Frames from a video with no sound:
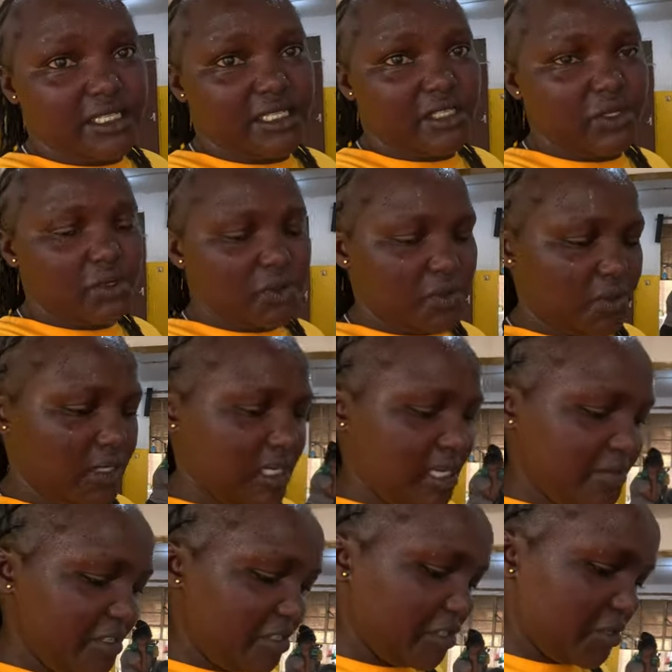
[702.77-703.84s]
So
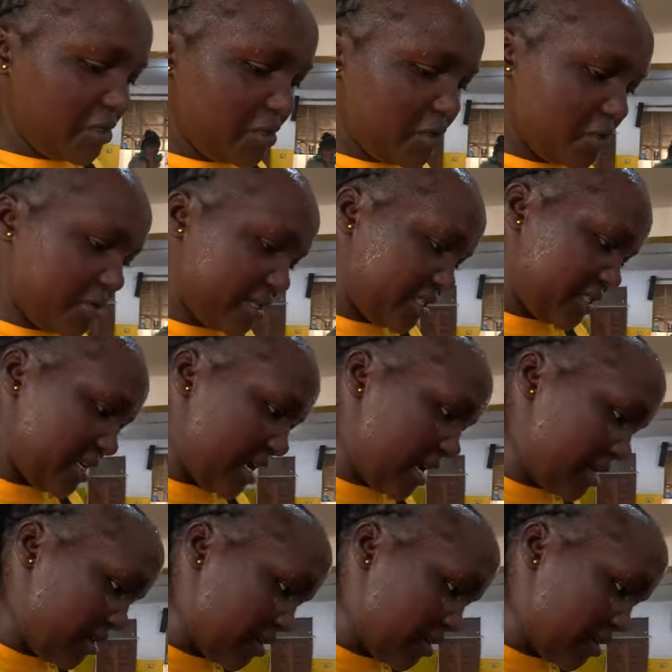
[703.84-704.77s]
let me show you what I